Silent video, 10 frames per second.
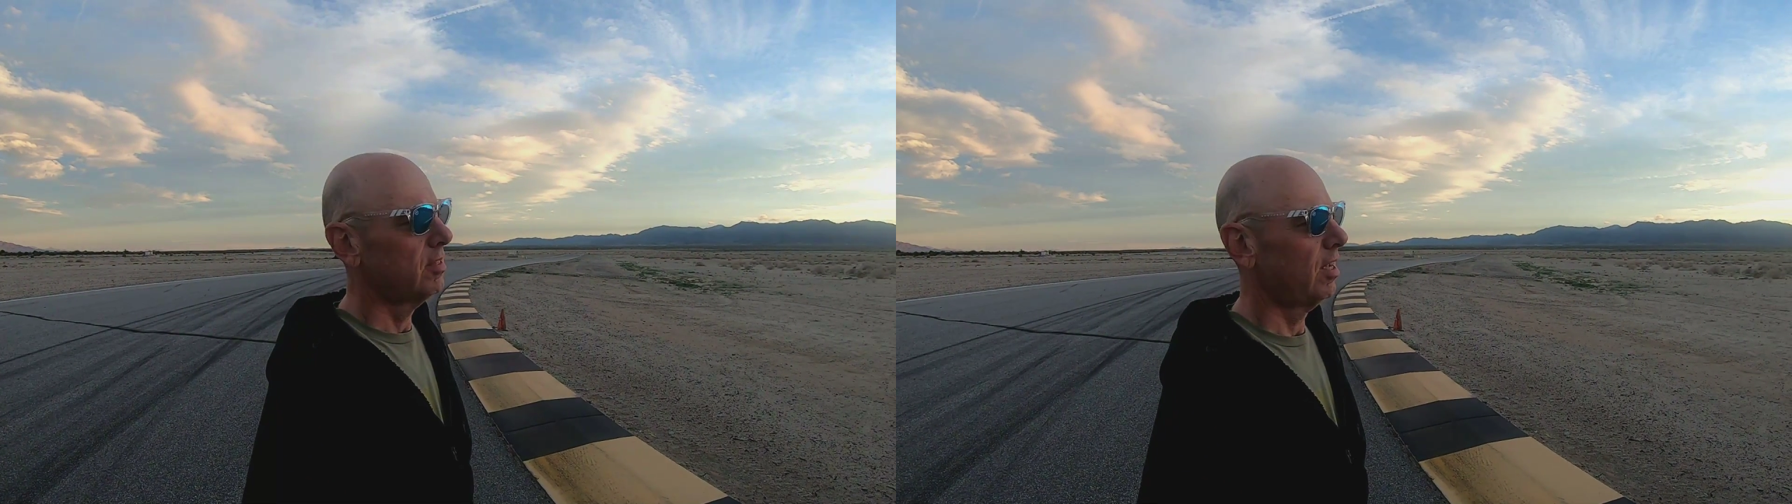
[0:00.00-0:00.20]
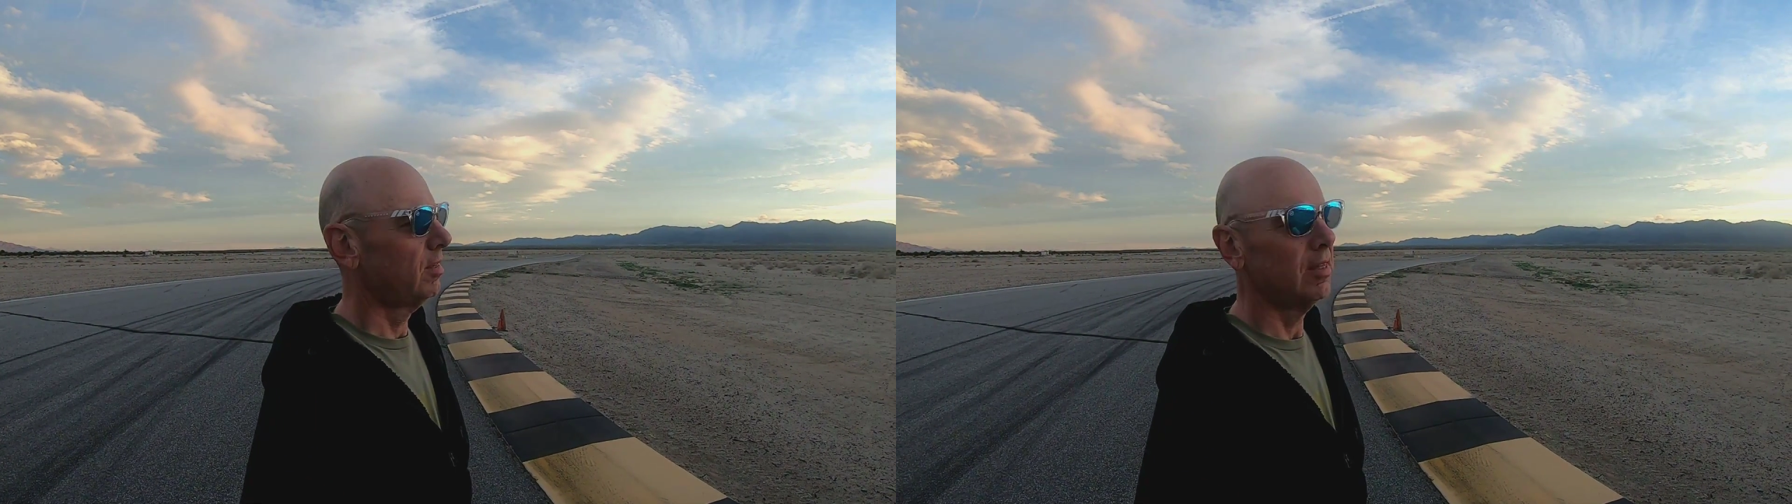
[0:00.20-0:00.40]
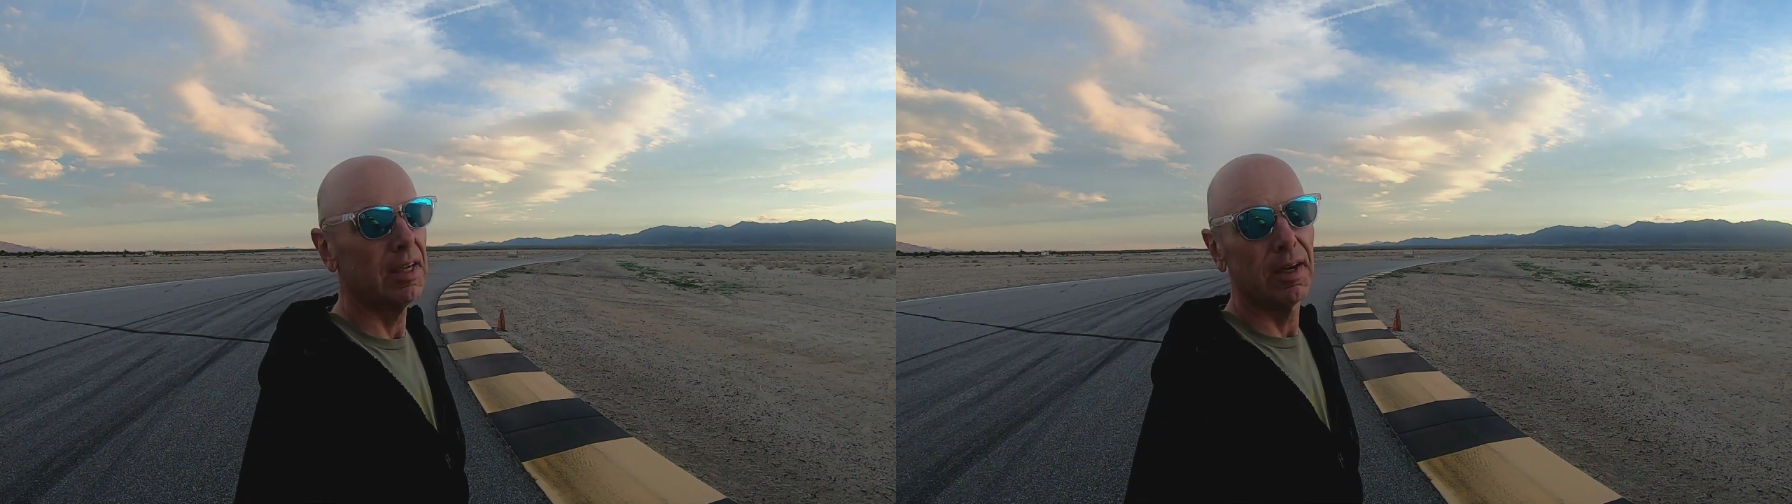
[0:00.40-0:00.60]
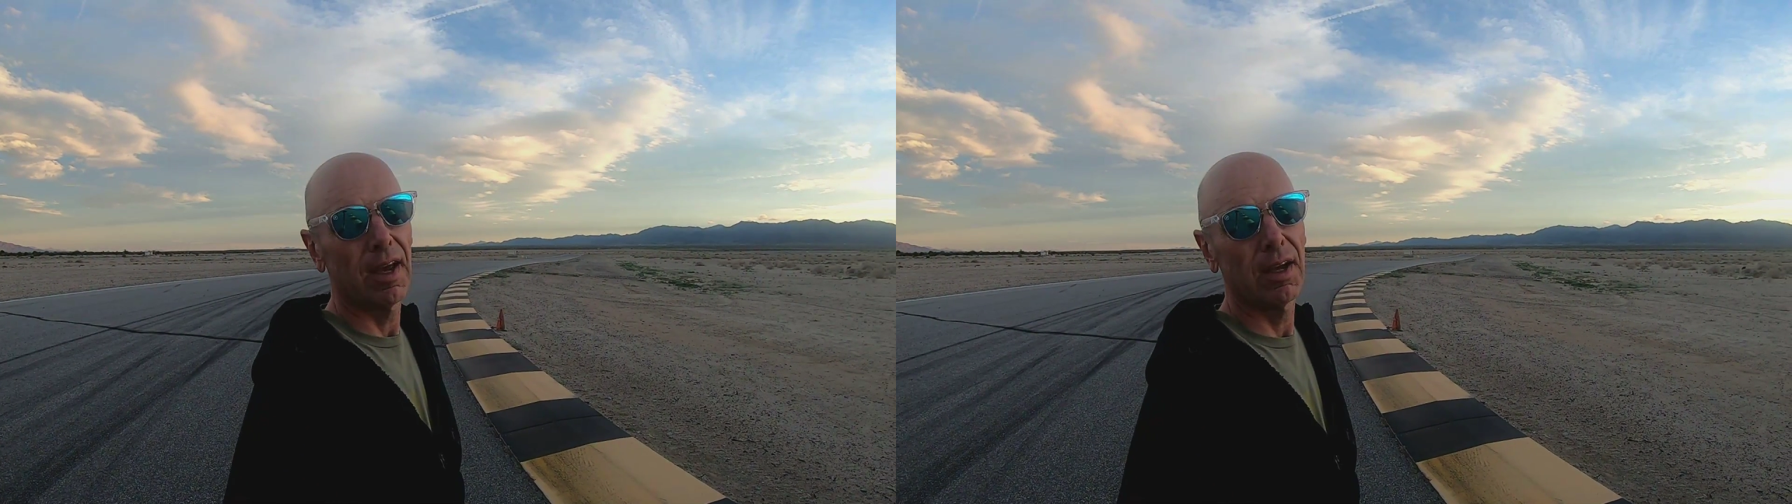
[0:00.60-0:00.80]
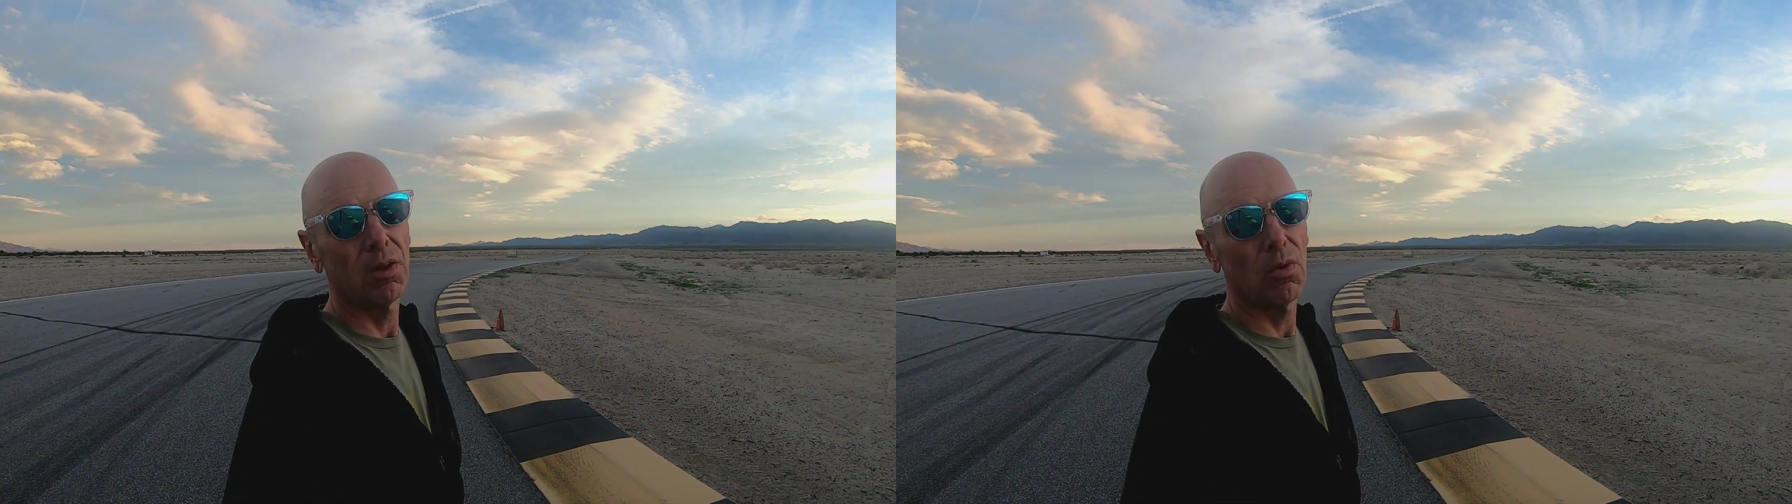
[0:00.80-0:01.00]
take lean
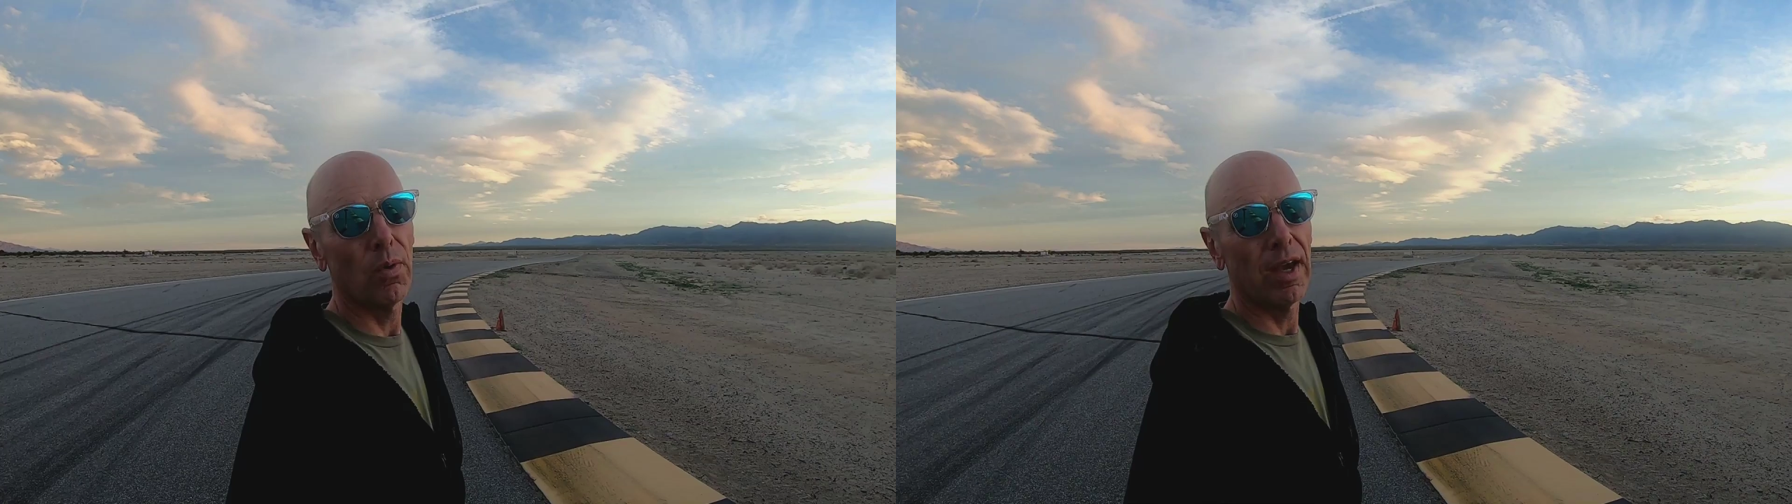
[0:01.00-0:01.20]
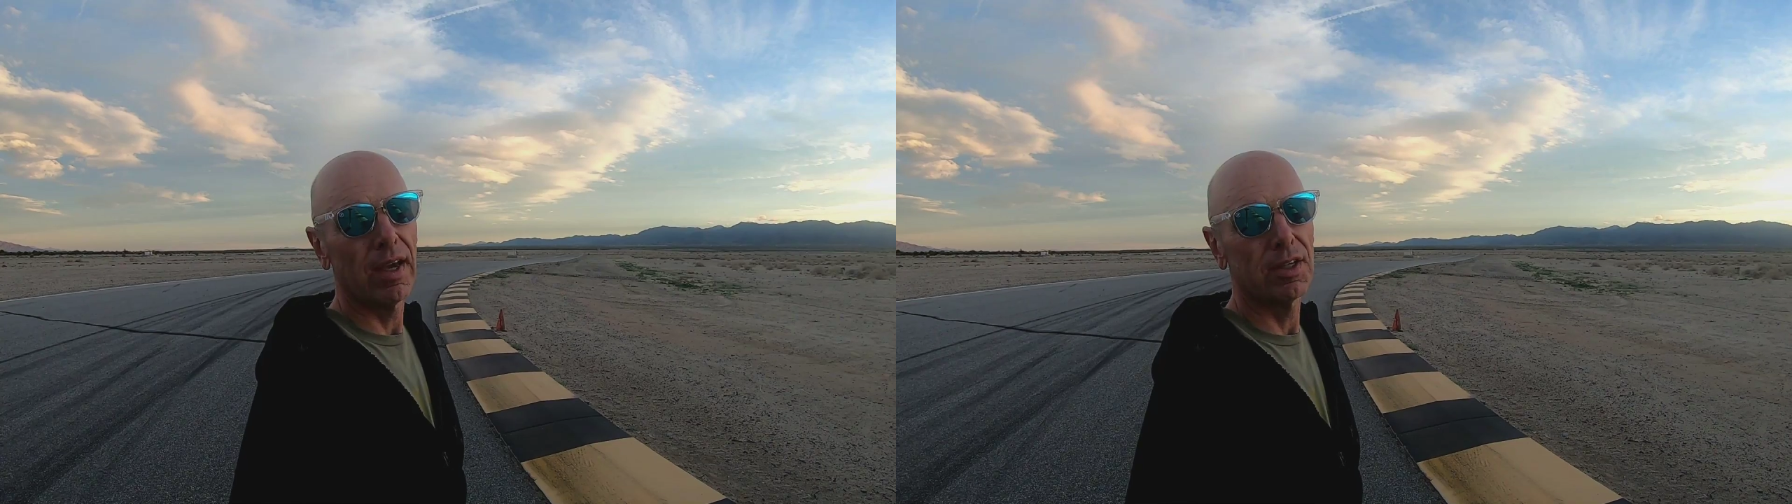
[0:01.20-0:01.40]
angle away